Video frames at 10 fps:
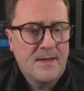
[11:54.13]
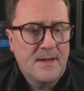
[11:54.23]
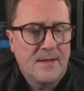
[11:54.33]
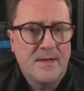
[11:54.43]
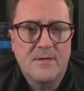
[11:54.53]

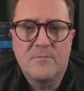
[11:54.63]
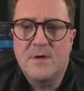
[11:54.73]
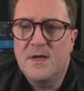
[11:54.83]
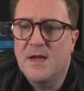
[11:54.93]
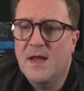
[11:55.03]
And then
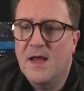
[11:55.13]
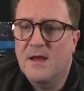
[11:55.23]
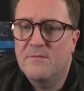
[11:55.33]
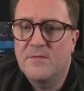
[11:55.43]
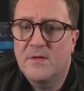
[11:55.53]
we
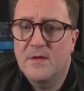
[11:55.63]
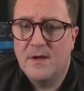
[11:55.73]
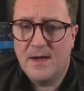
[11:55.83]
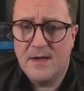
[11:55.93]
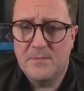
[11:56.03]
have
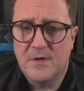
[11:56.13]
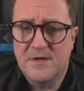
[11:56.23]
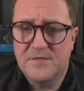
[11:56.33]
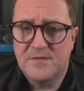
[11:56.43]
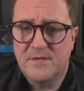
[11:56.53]
item
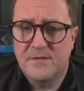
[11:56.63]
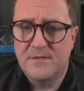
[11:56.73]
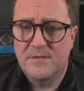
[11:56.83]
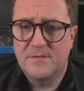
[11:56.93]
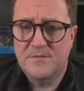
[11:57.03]
list.
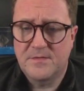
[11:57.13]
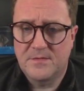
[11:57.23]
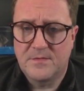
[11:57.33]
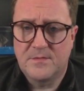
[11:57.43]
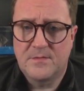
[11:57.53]

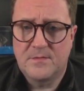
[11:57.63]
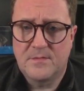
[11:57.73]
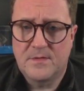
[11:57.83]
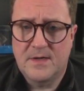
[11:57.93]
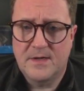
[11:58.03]
So
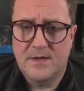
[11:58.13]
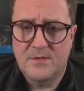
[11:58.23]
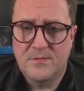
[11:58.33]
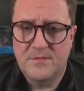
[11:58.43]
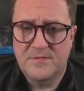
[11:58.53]
I can
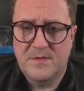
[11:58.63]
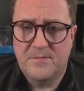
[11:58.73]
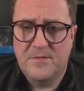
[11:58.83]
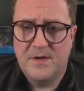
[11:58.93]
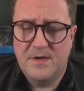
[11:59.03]
do the same
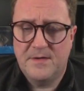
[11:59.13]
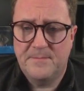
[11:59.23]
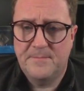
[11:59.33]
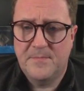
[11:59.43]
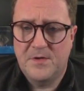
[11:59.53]
thing
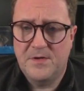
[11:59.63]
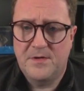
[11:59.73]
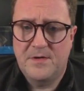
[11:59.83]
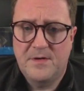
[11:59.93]
here.